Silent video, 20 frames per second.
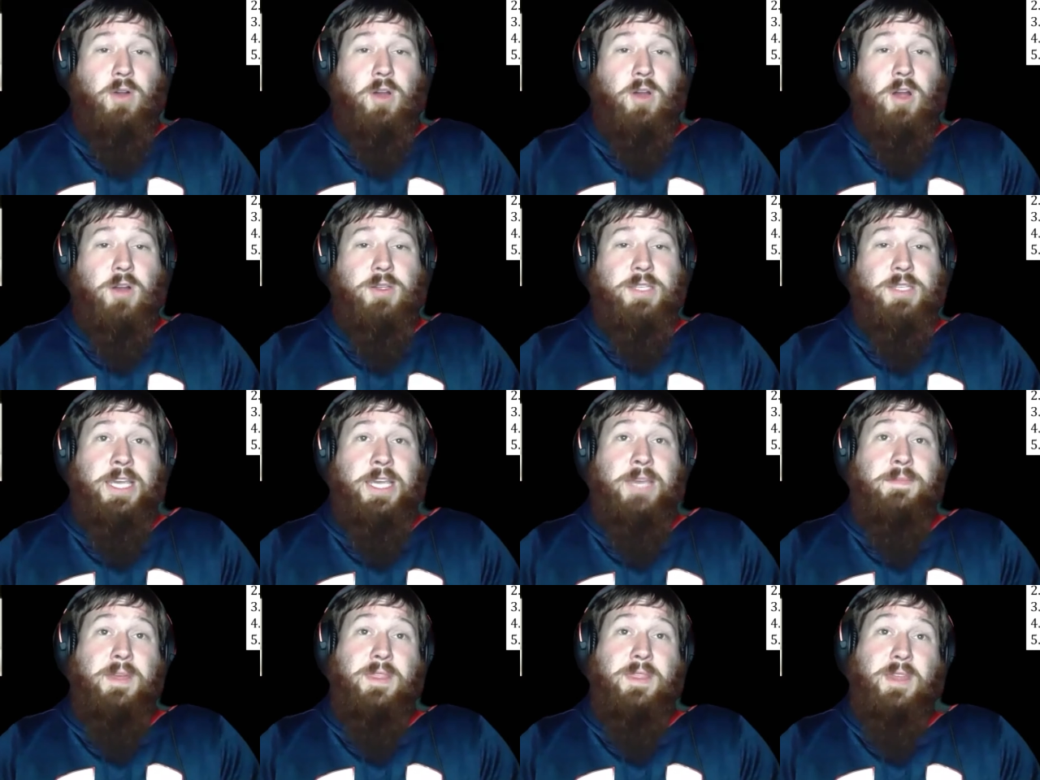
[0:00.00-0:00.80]
card
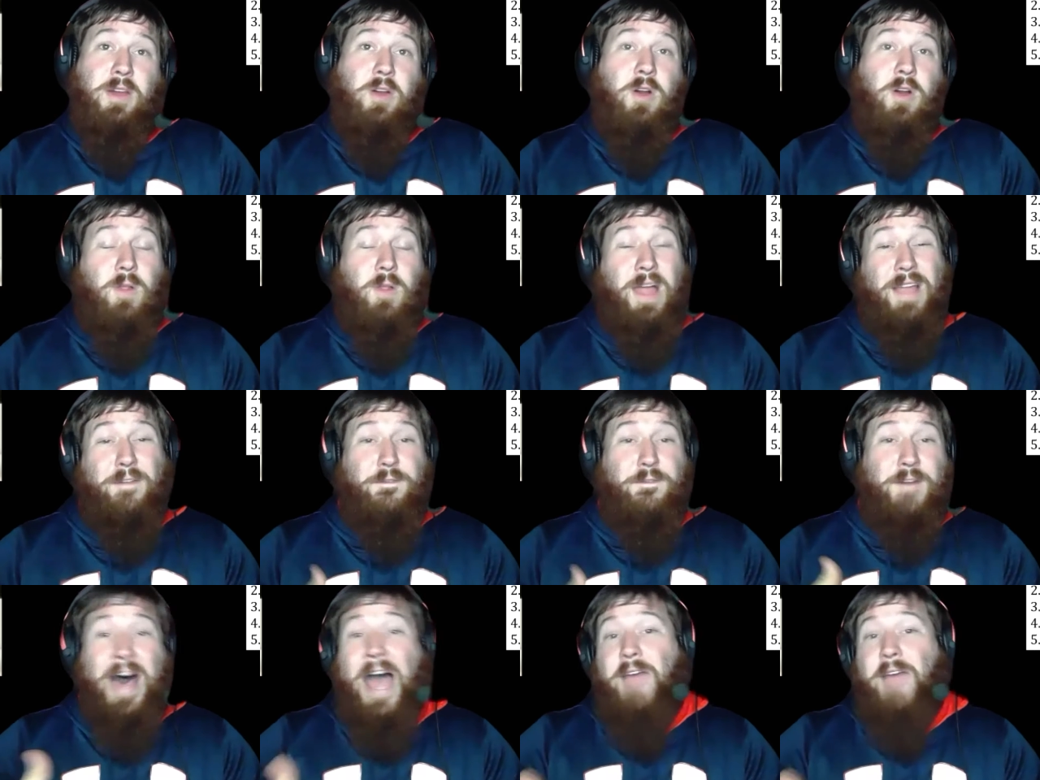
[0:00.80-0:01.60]
team, and there are like
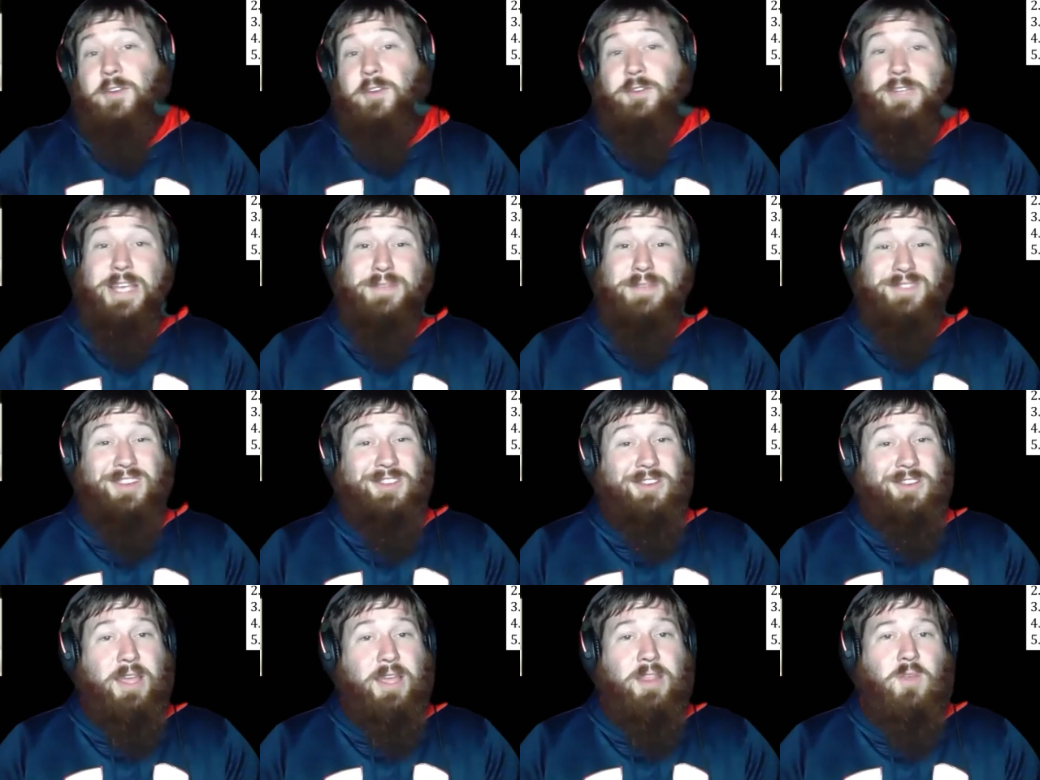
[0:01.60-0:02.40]
five other teams that
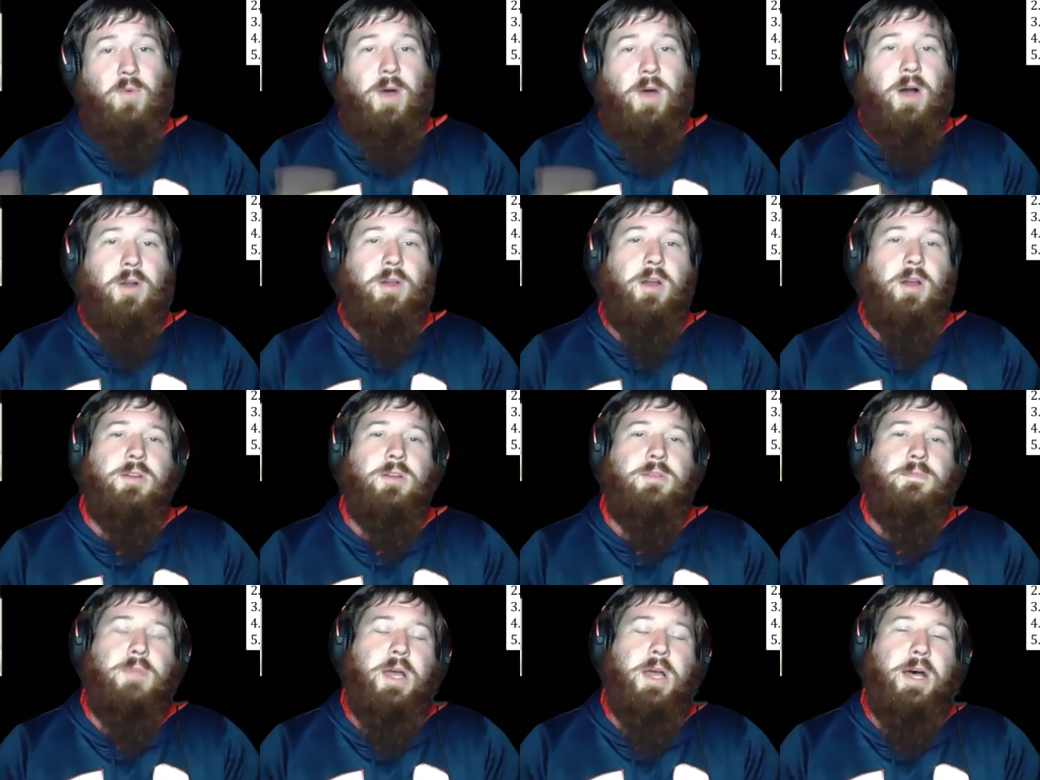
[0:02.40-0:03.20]
could get in the wild card
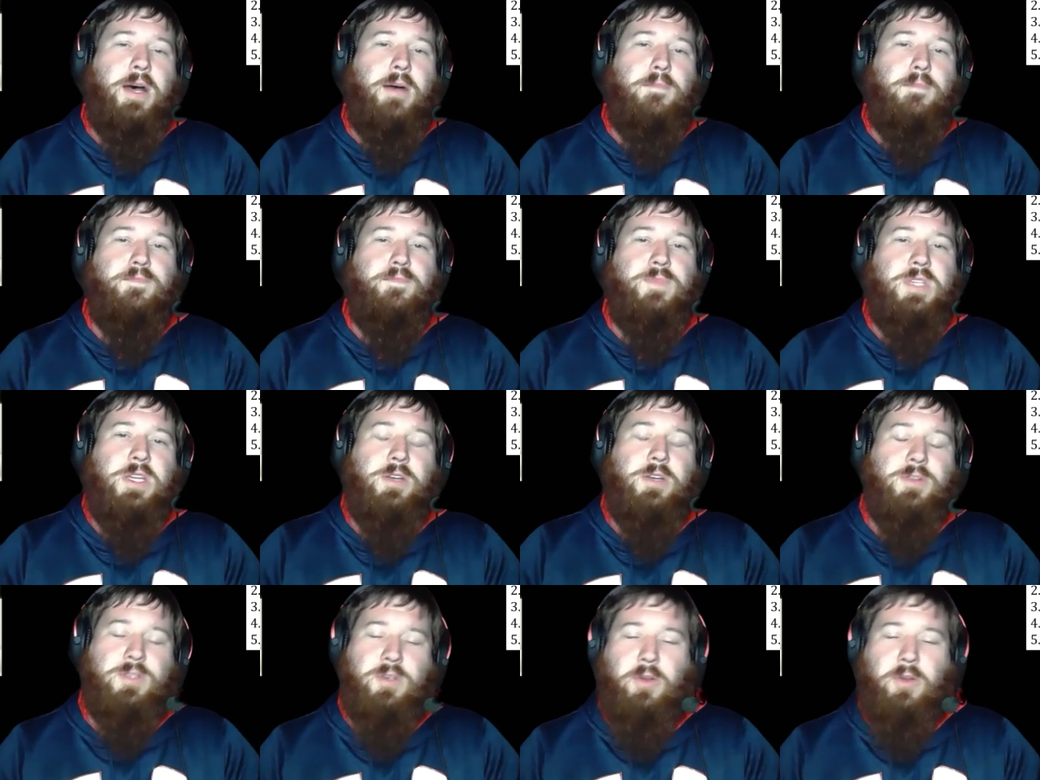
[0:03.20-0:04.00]

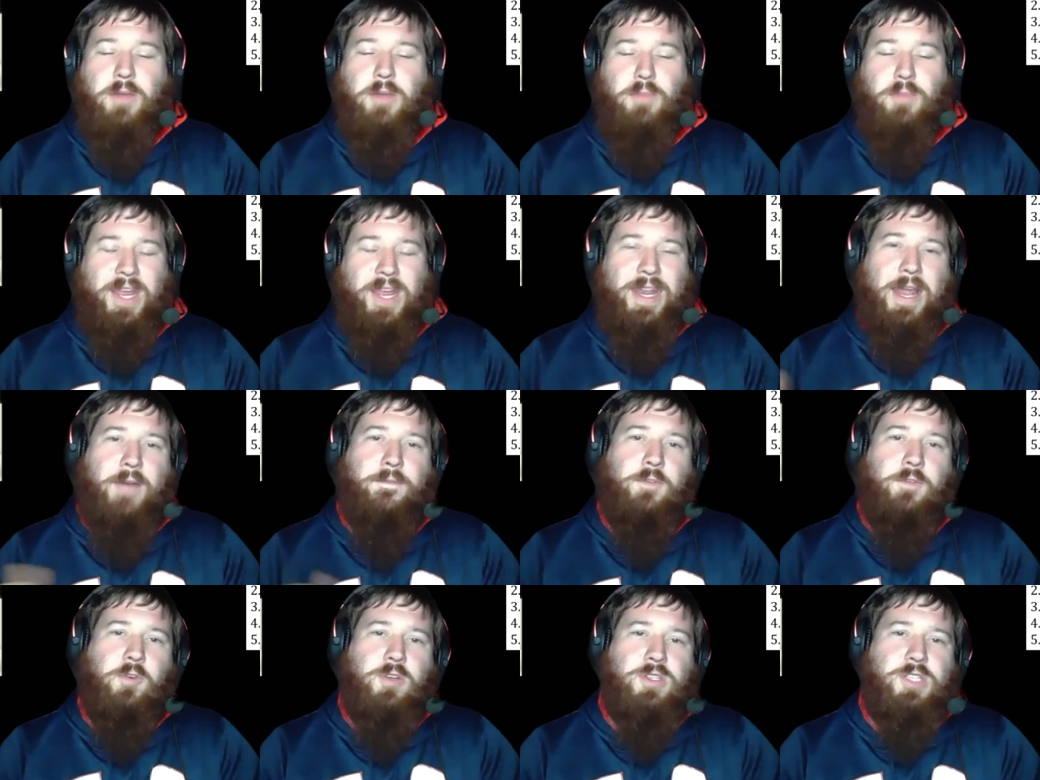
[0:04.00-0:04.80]
deal. So go ahead and break it
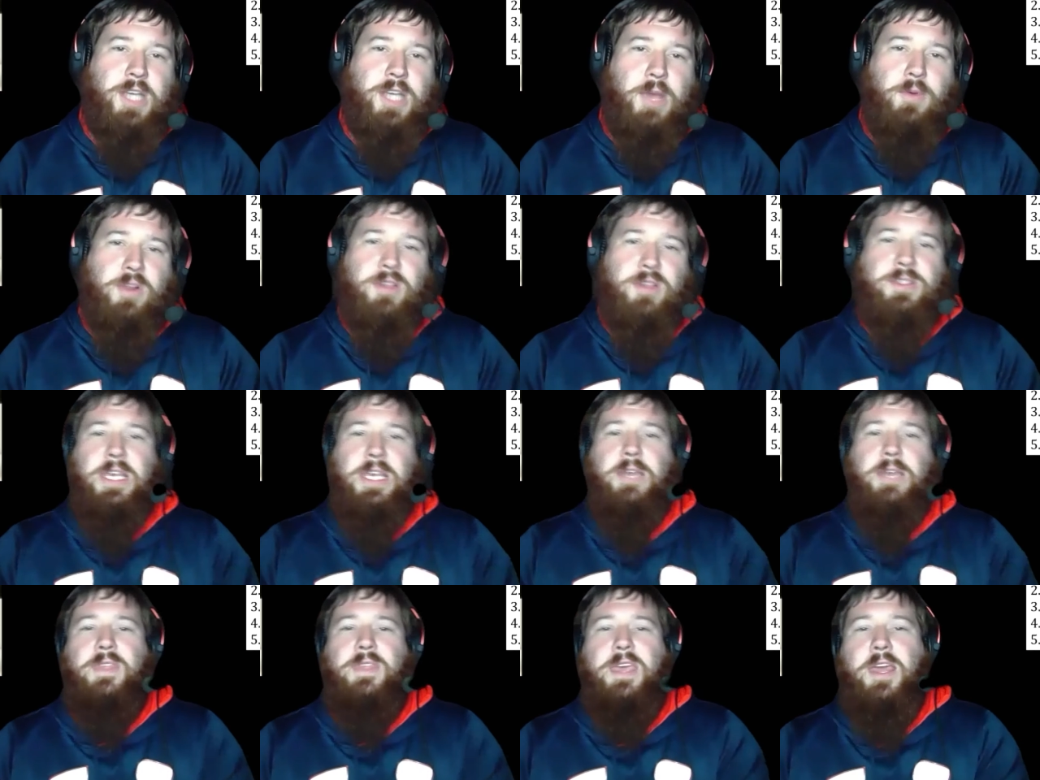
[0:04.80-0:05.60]
down for us, Jay. What do you
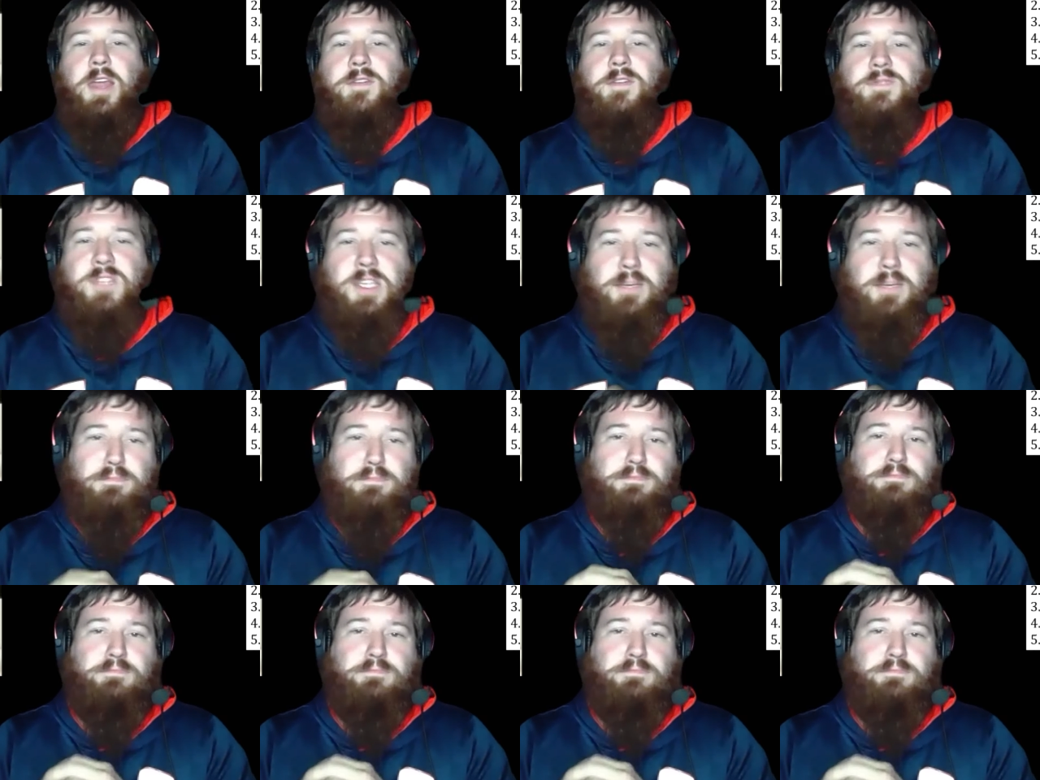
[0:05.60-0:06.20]
see in the NFC?